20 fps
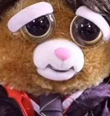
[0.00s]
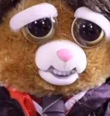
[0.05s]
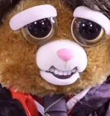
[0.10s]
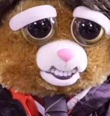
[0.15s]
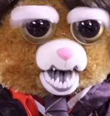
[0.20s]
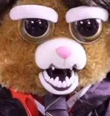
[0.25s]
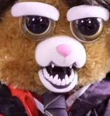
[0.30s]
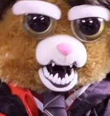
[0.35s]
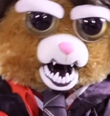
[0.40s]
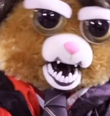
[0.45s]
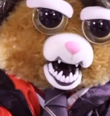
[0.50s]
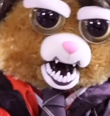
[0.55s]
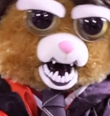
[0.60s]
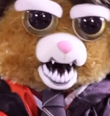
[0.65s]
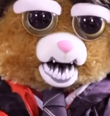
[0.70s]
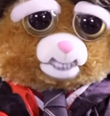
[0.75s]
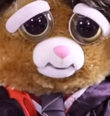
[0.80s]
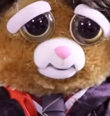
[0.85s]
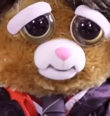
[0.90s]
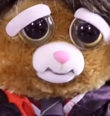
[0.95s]

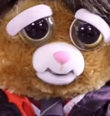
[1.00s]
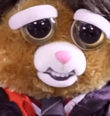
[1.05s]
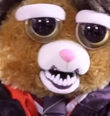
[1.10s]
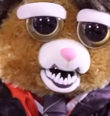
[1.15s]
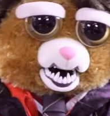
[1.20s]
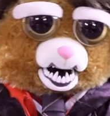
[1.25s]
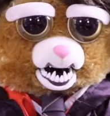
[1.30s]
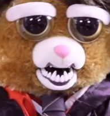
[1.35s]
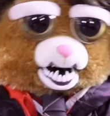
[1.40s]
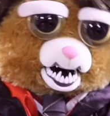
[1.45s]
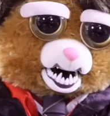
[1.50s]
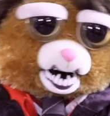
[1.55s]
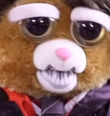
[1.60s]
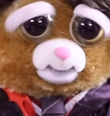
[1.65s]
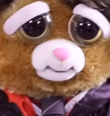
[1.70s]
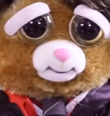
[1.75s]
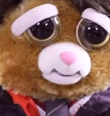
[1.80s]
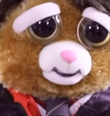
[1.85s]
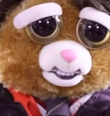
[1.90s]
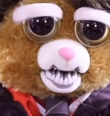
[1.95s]
Actually, muggles do
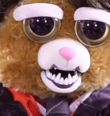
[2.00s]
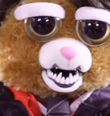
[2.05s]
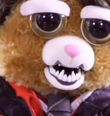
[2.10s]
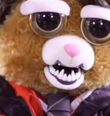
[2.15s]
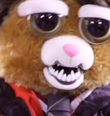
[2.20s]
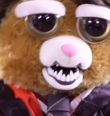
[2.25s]
that with a